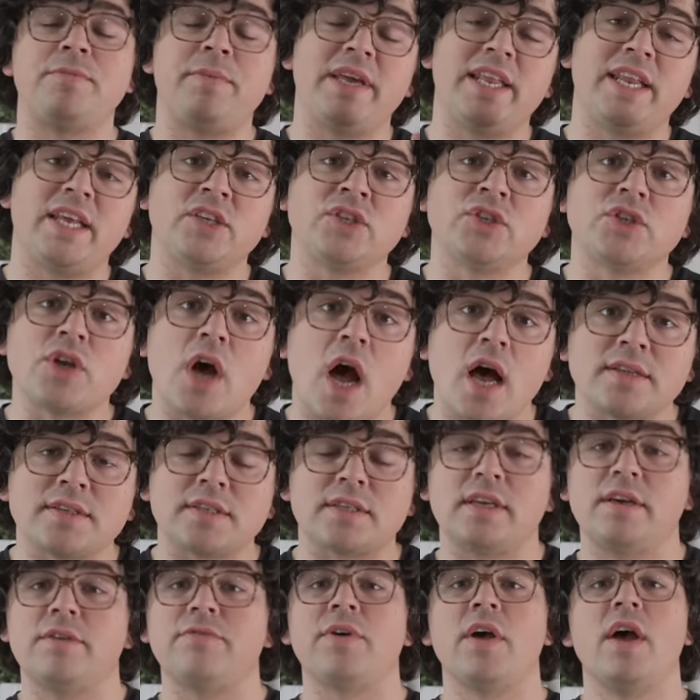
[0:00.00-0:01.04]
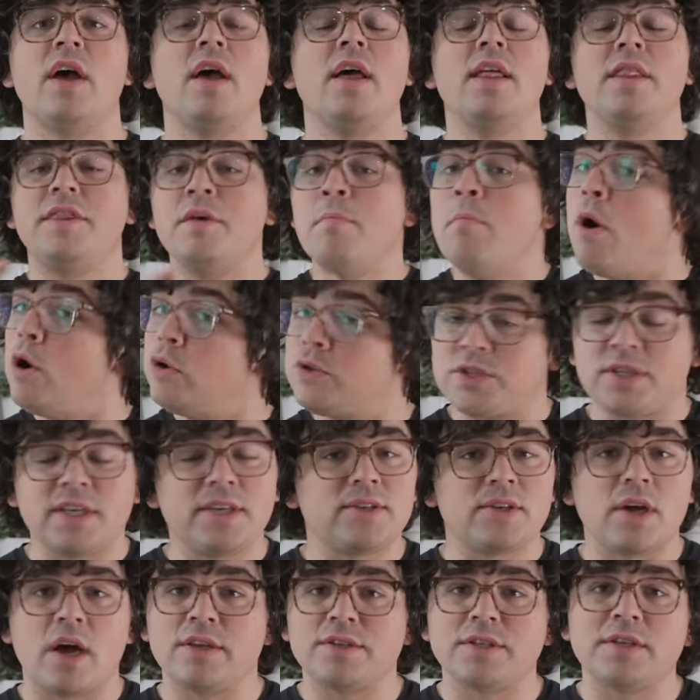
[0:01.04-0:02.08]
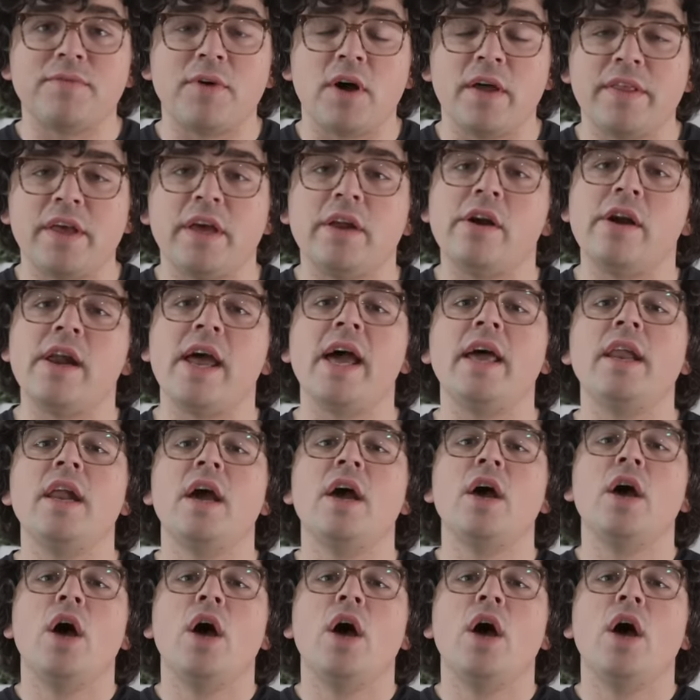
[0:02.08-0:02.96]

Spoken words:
be an exhaustive, the most exhaustive on the internet,